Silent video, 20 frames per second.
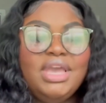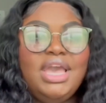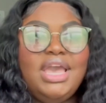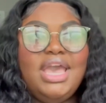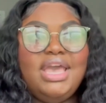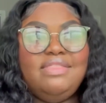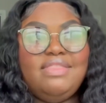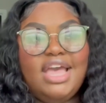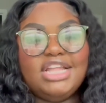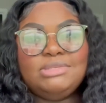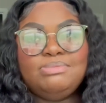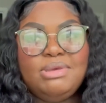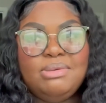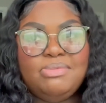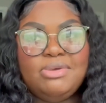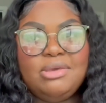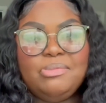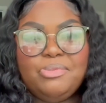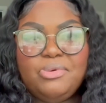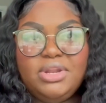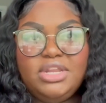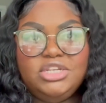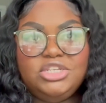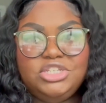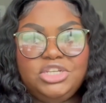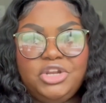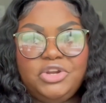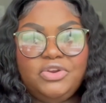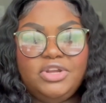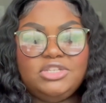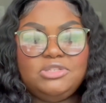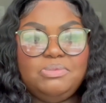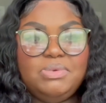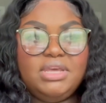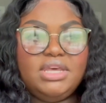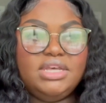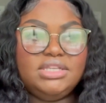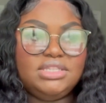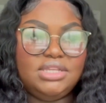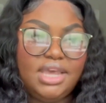And that's me being pretty generous
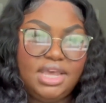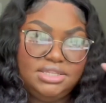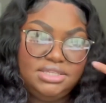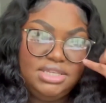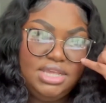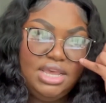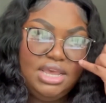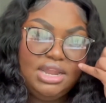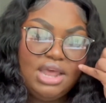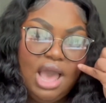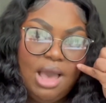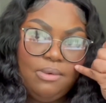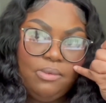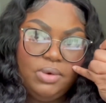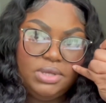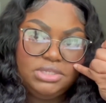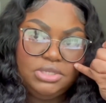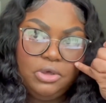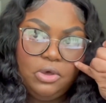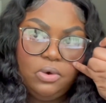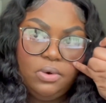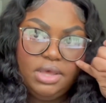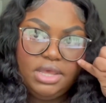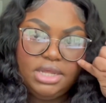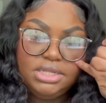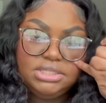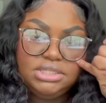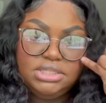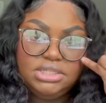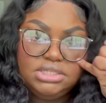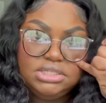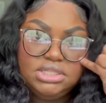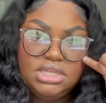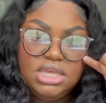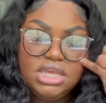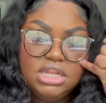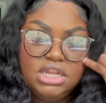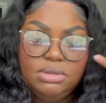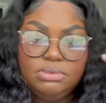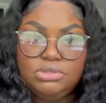because, like I said, I wasn't going into this
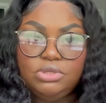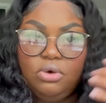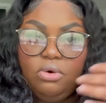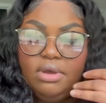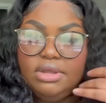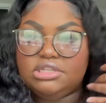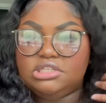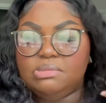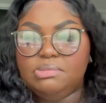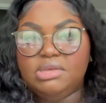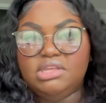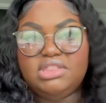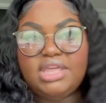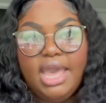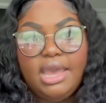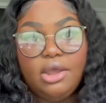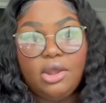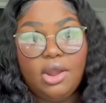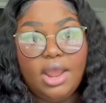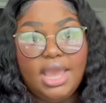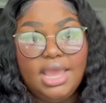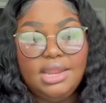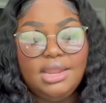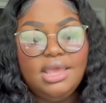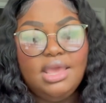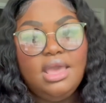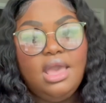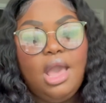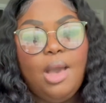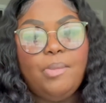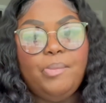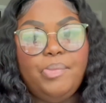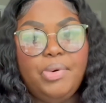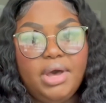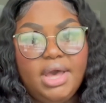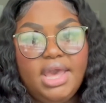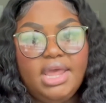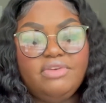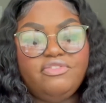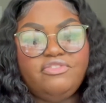thinking it was going to be that great.
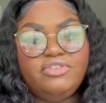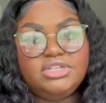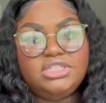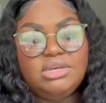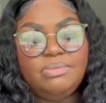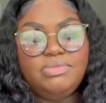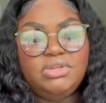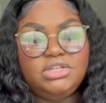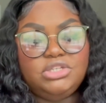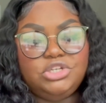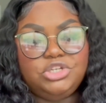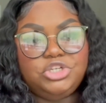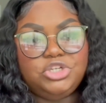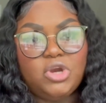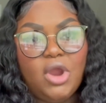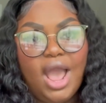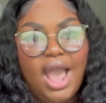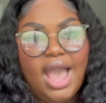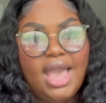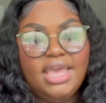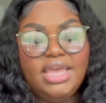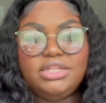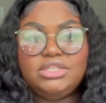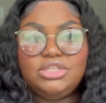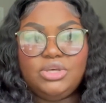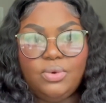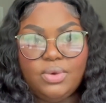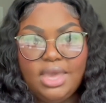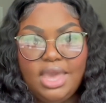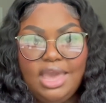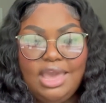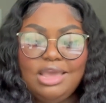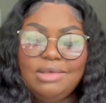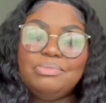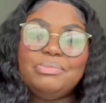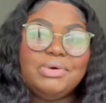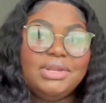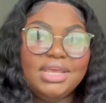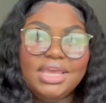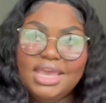But for something to try, it's okay.
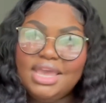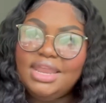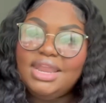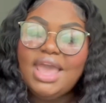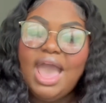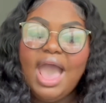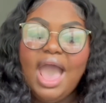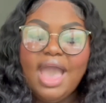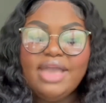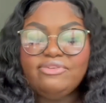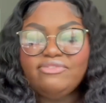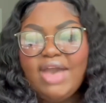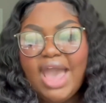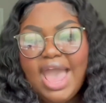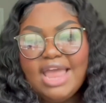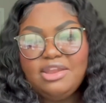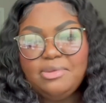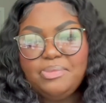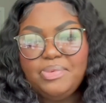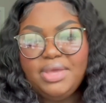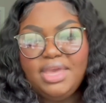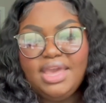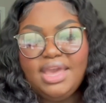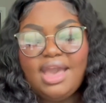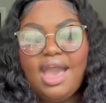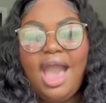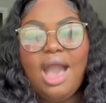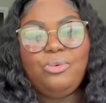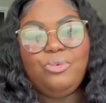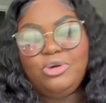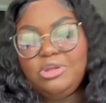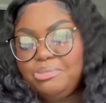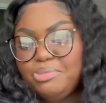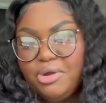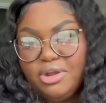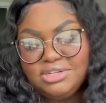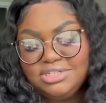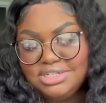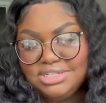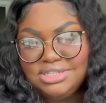But again, if I had to pick, I wouldn't
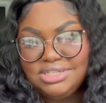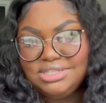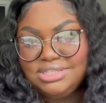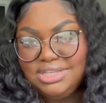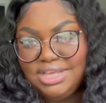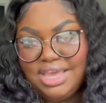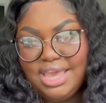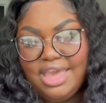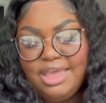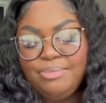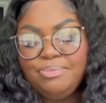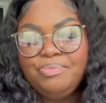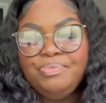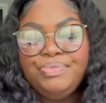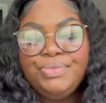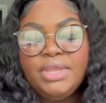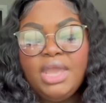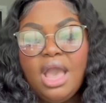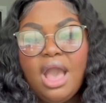purchase this again.